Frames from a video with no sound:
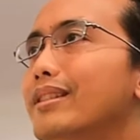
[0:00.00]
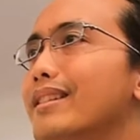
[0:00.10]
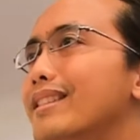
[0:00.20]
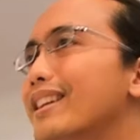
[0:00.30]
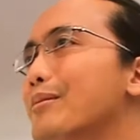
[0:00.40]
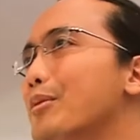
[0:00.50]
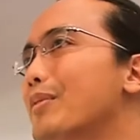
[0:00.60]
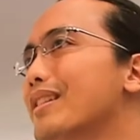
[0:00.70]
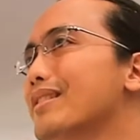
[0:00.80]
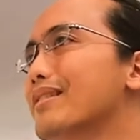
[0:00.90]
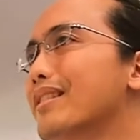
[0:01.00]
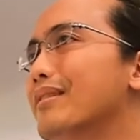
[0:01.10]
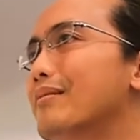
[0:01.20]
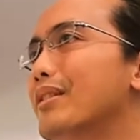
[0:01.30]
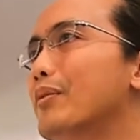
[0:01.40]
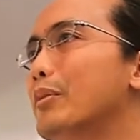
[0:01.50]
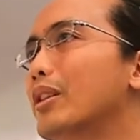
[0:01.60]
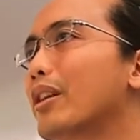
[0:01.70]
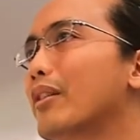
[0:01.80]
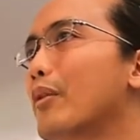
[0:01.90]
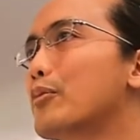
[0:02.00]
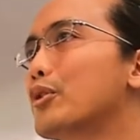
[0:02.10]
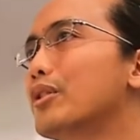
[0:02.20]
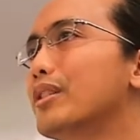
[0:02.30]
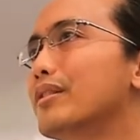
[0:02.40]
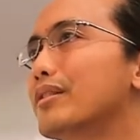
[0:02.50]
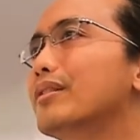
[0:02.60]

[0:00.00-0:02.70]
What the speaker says: it's taking me places and giving me a lot of opportunities.